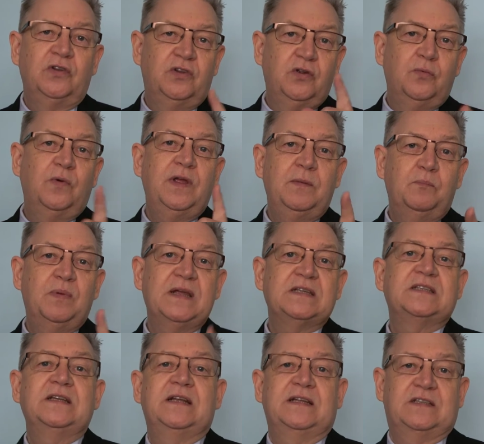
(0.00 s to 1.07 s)
doing
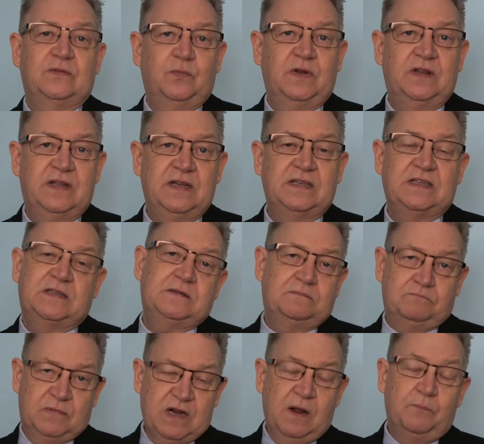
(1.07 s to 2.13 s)
business with this
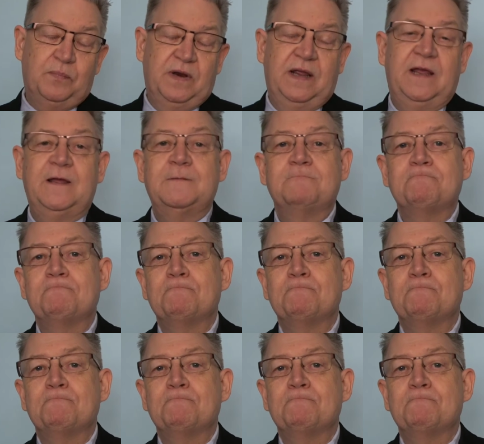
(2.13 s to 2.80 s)
company